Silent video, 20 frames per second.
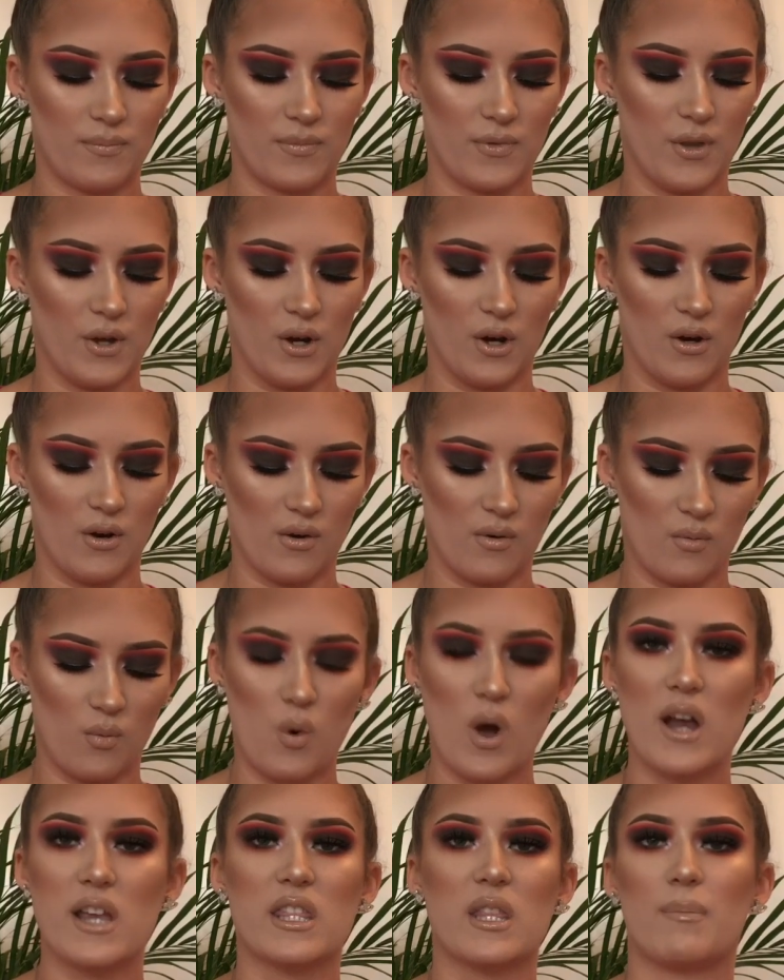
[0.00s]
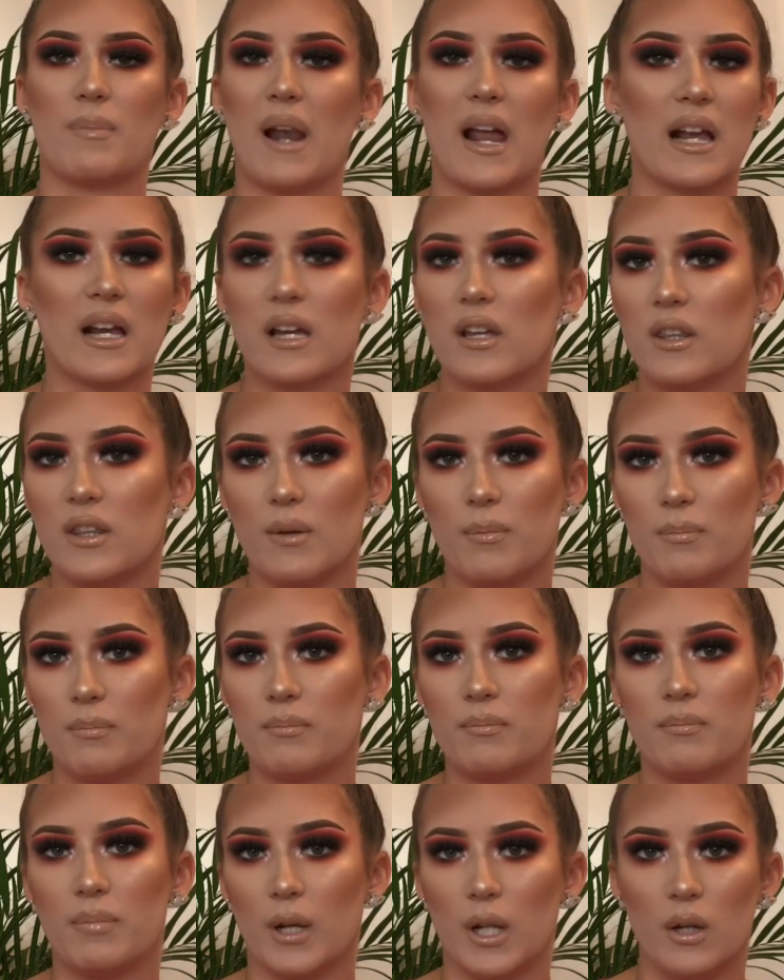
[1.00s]
the white, the black and the
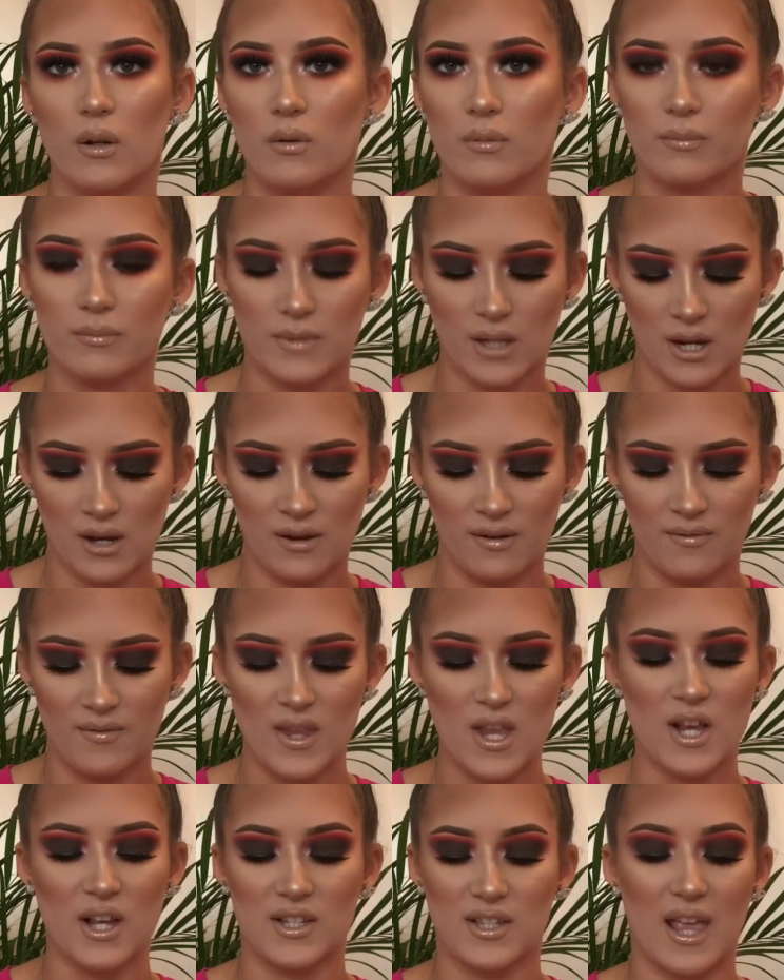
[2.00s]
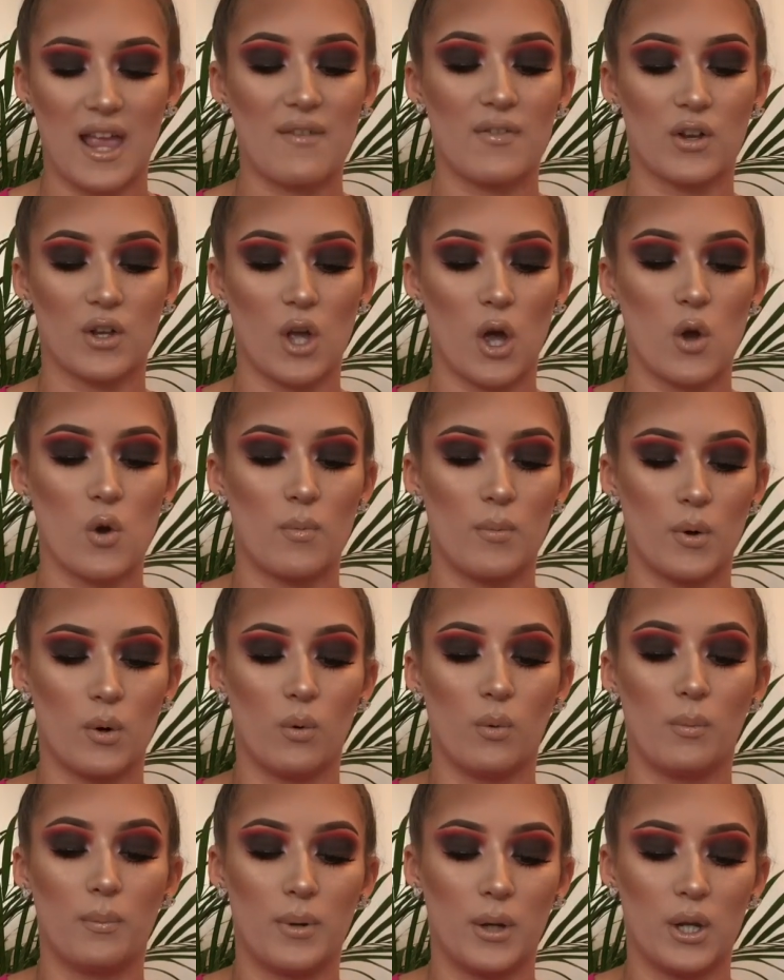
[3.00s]
blue because they have a
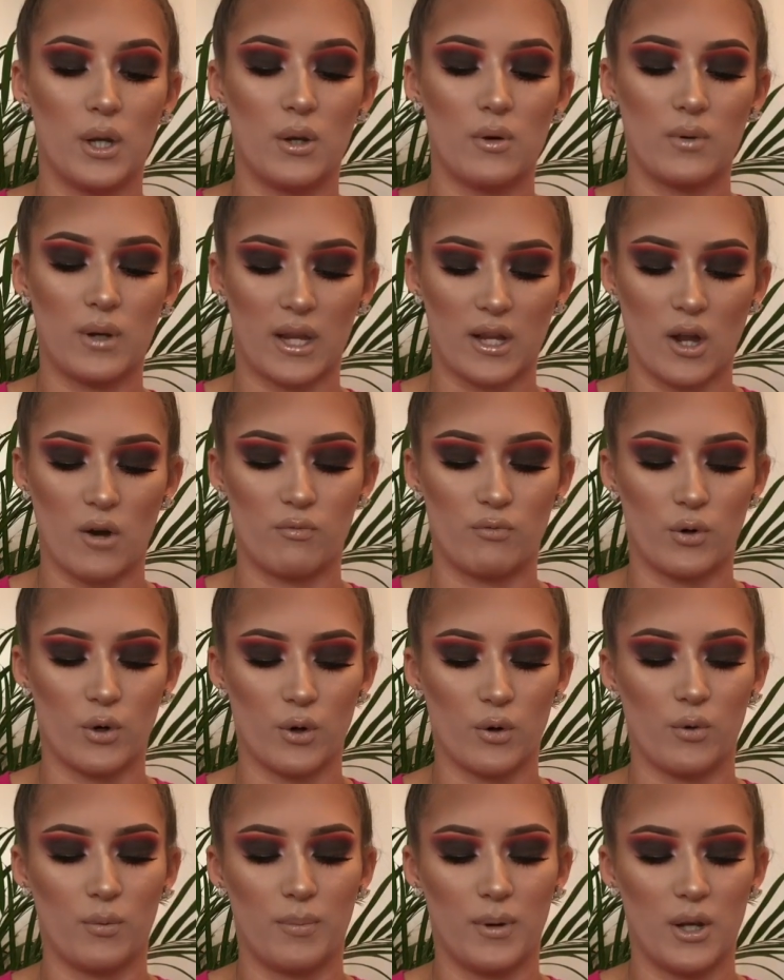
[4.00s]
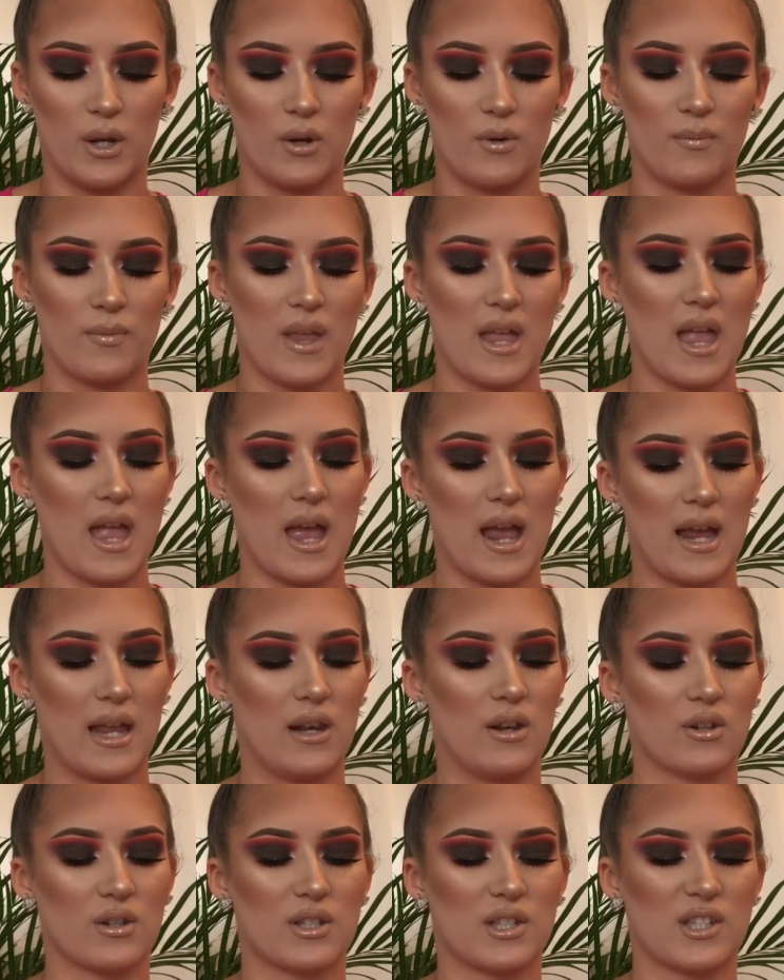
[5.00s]
cobalt blue, like a royal blue, and it
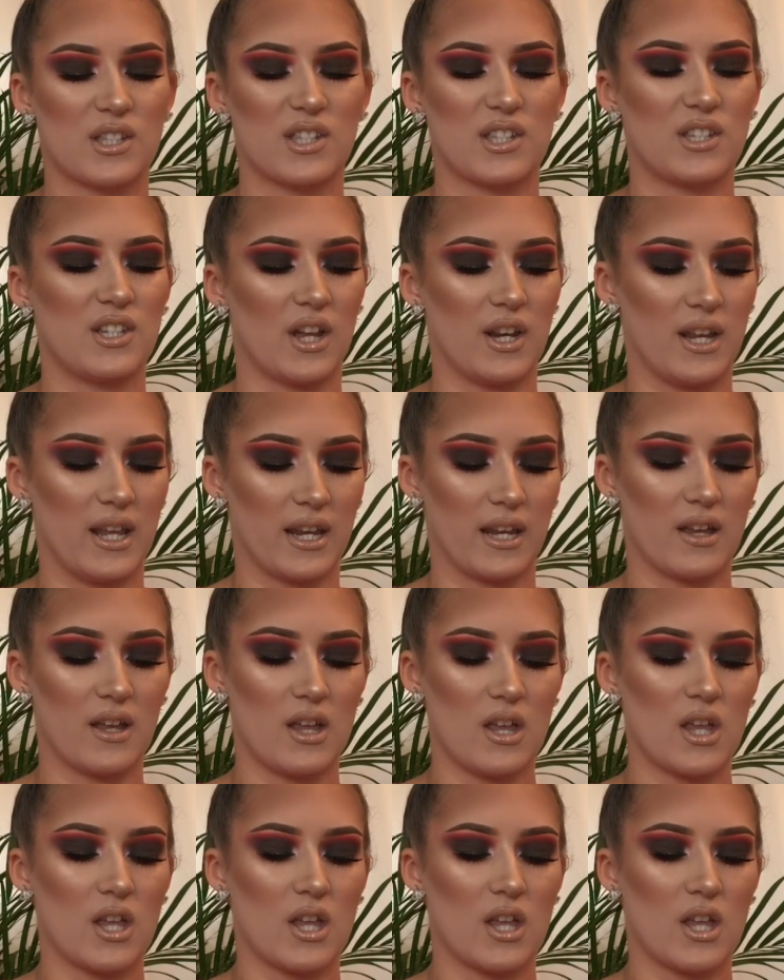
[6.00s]
looks stunning.